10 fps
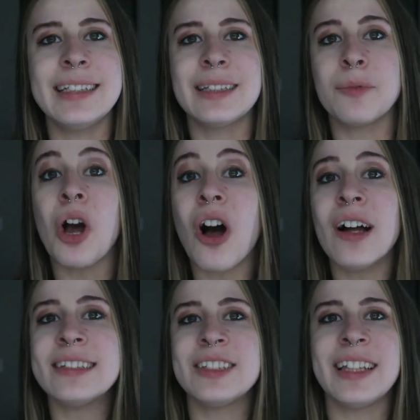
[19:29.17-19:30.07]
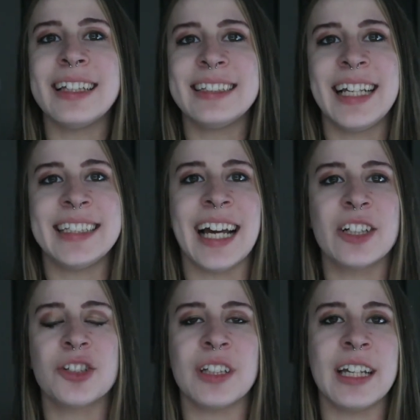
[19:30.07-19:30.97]
say some cons to this is
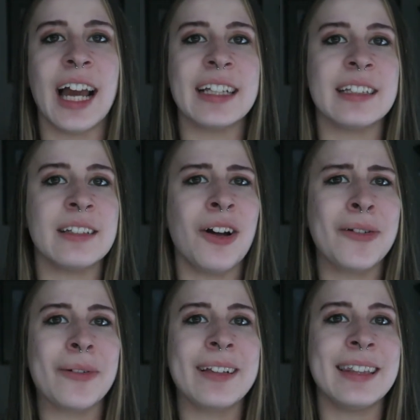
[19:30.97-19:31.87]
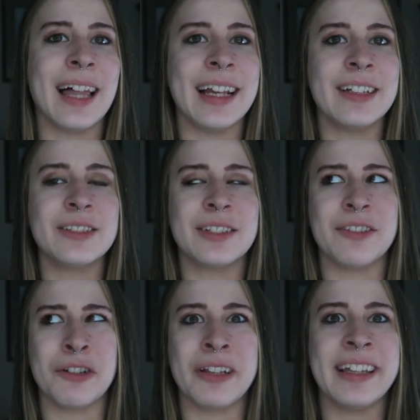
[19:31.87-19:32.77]
actually, I did not really like
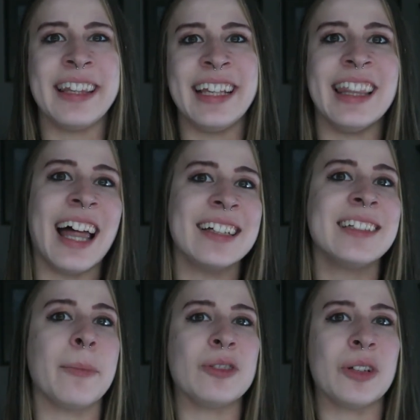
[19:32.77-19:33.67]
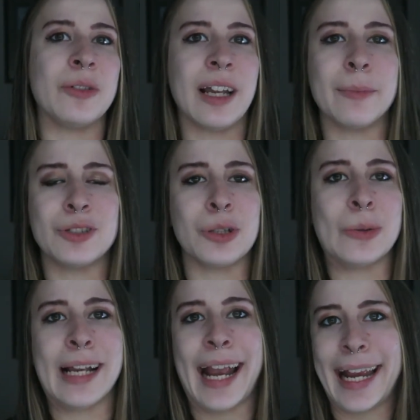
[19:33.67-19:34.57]
severely the last episode,
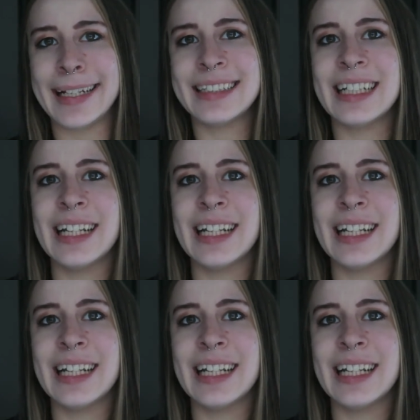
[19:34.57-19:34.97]
episode 8.